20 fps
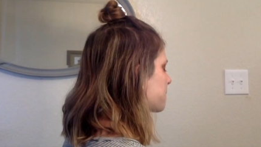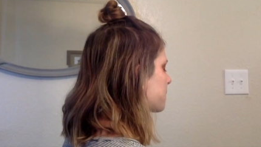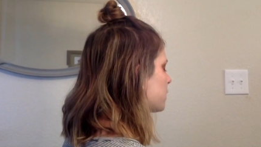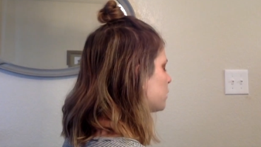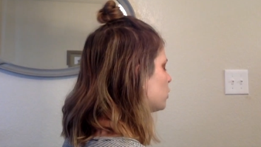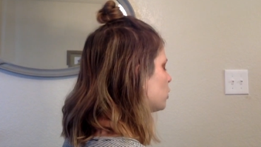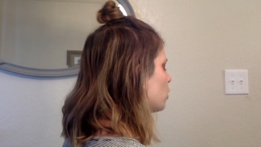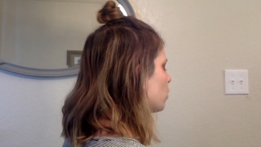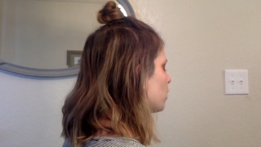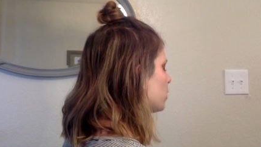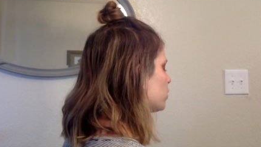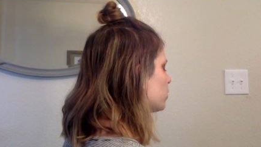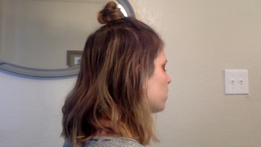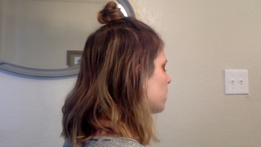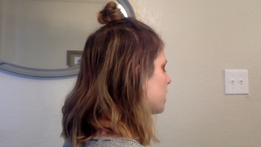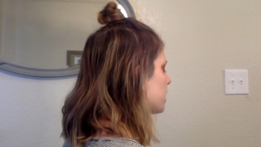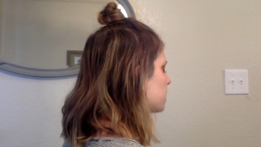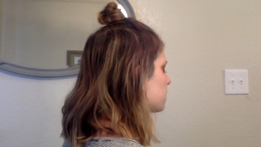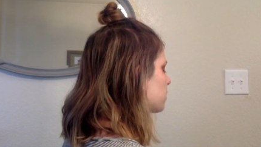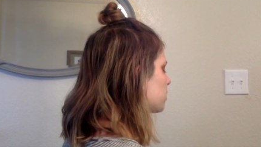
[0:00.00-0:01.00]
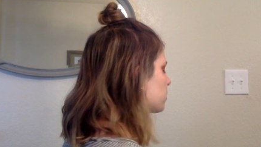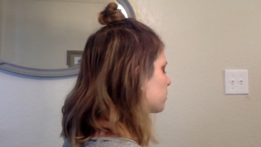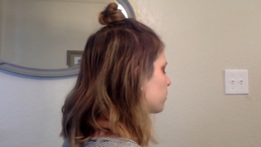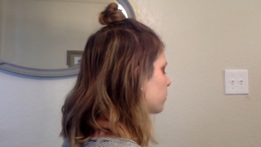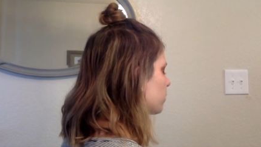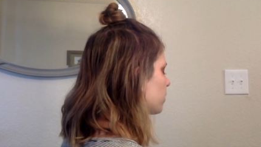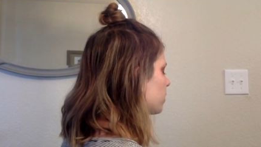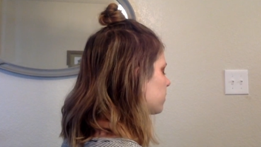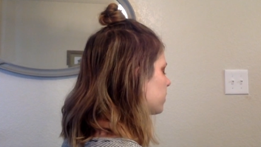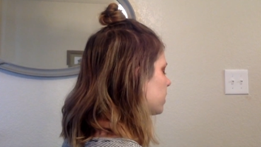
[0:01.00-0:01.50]
Do you always do eyes first
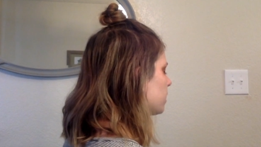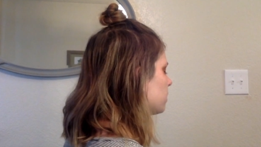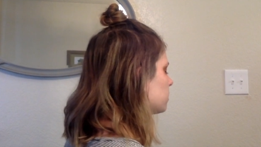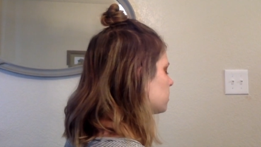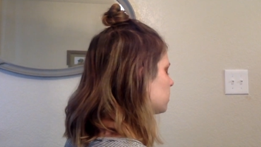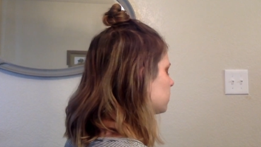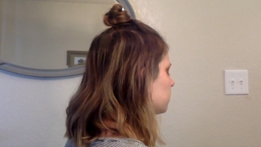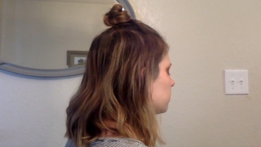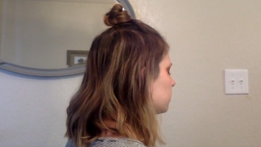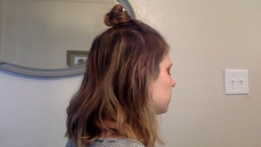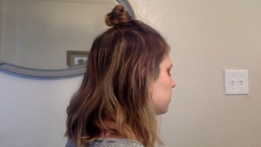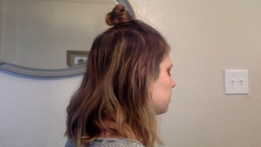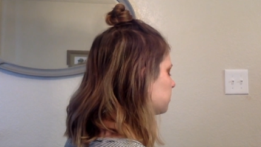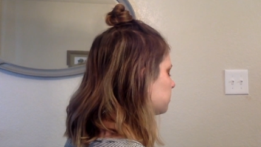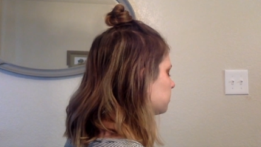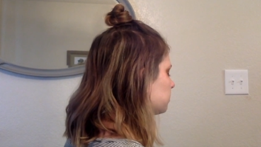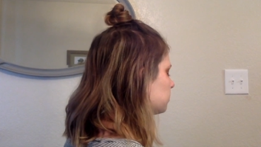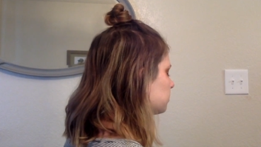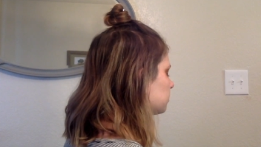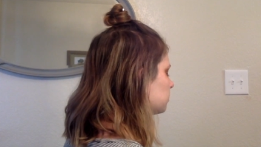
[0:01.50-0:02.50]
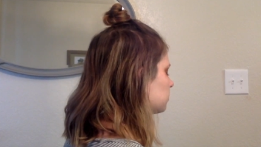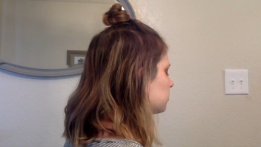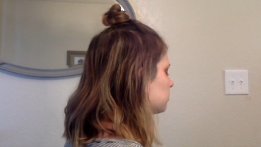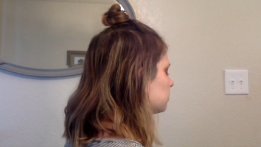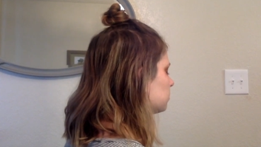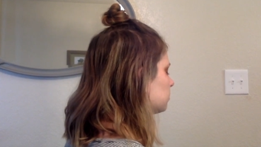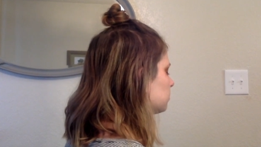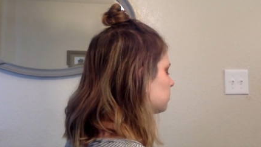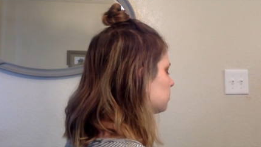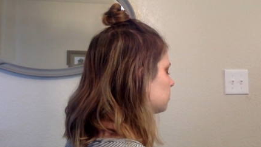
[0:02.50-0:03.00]
before the face? Always.
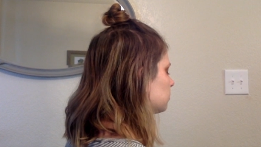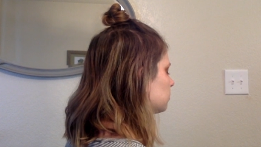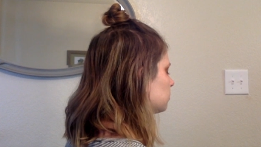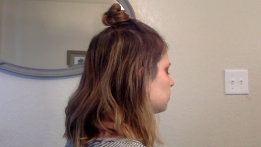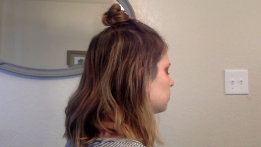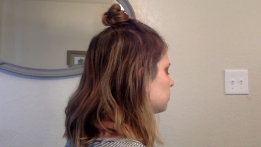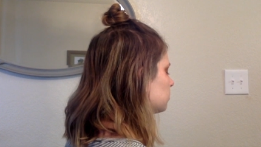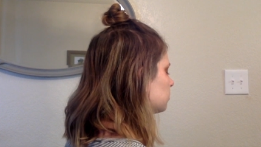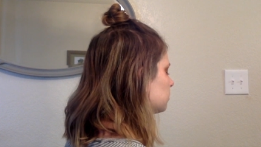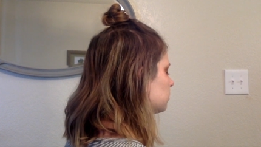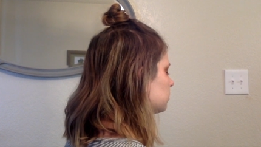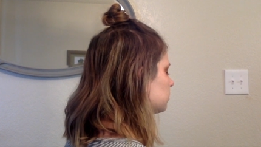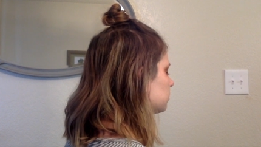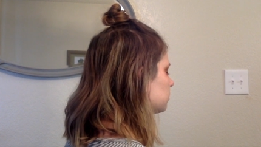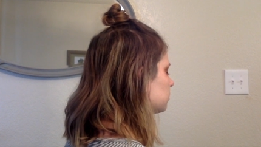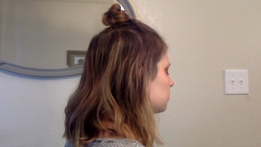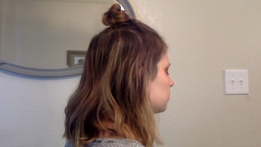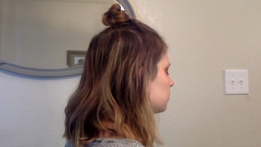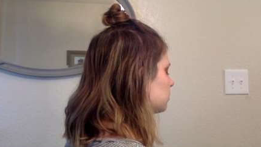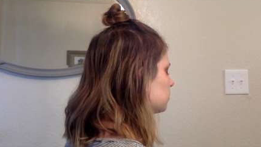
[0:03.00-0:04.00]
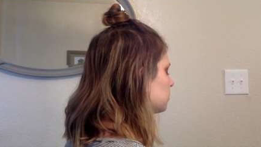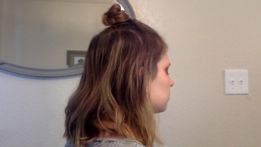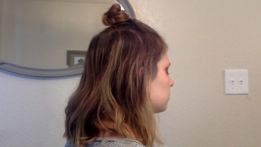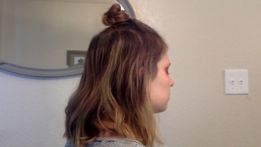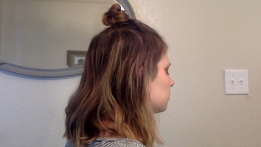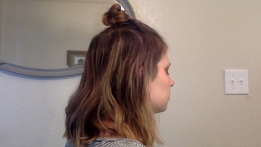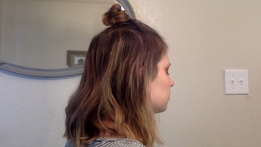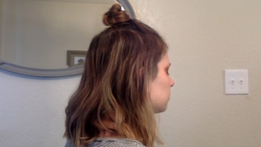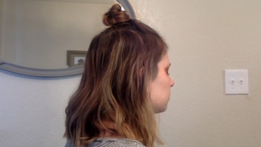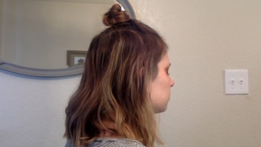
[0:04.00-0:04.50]
Because the thing is, like I
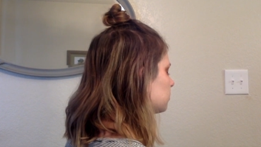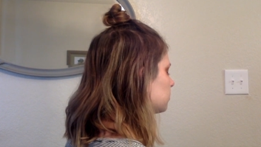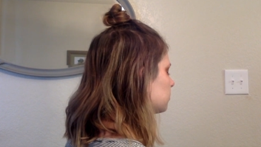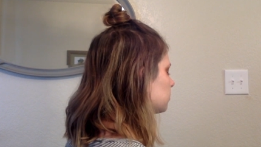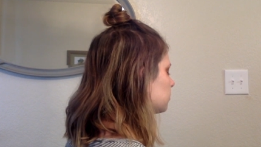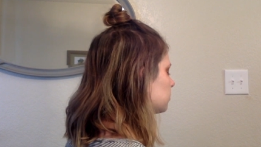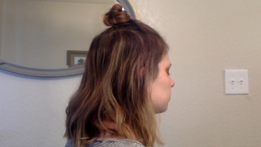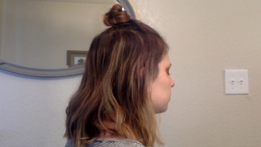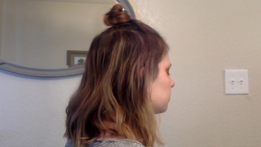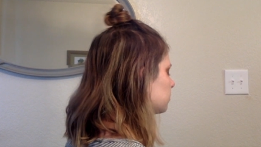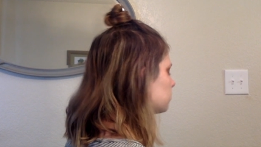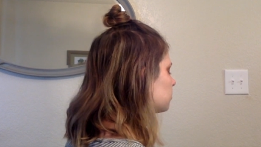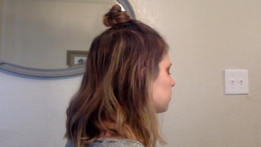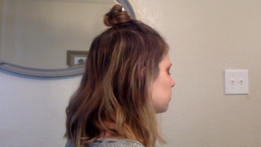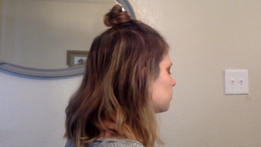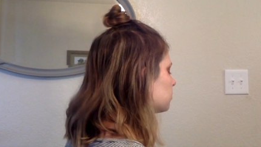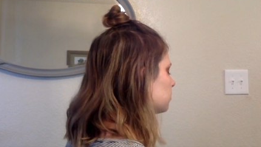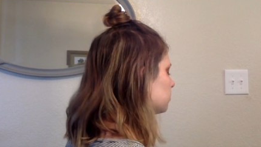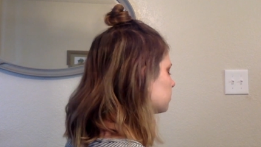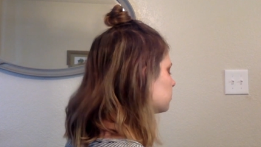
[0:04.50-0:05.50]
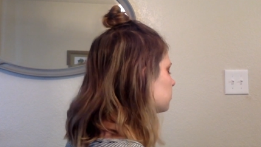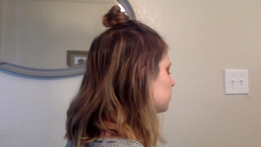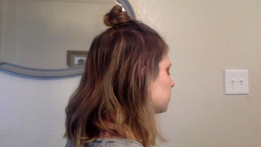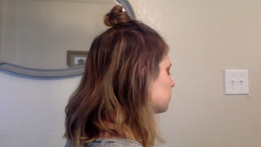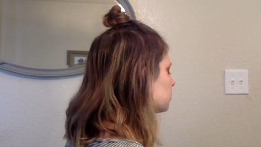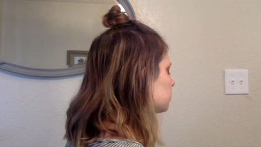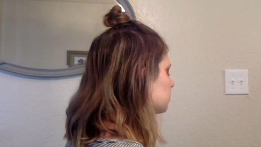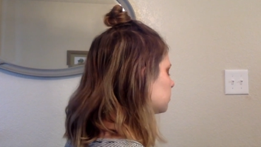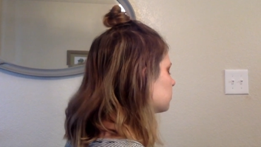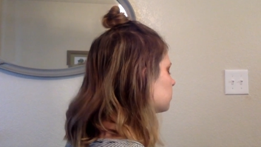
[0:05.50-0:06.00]
said, I have a really heavy hand, so you can see
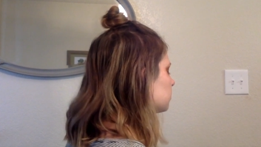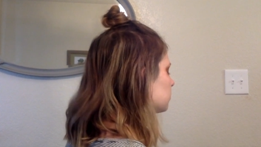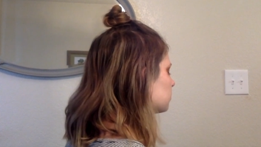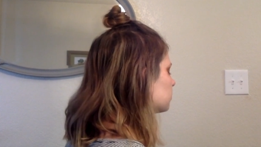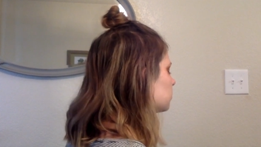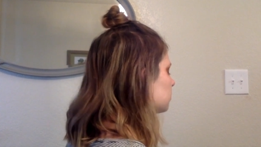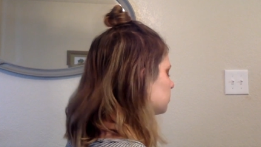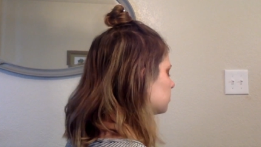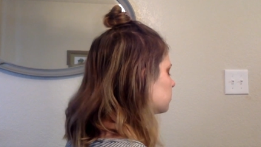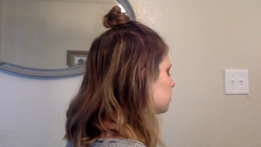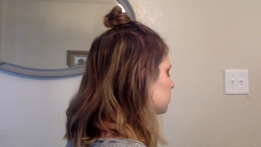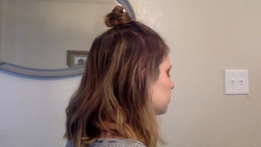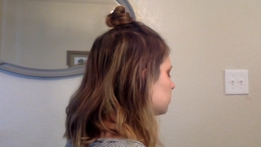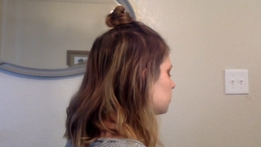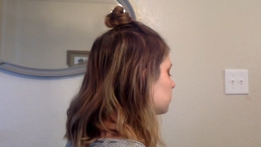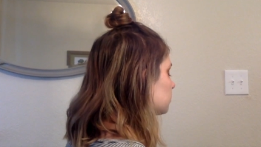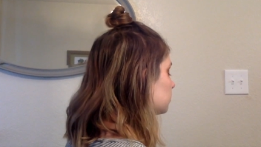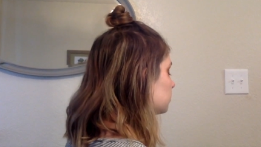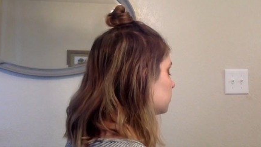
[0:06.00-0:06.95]
there's a lot of fallout beneath.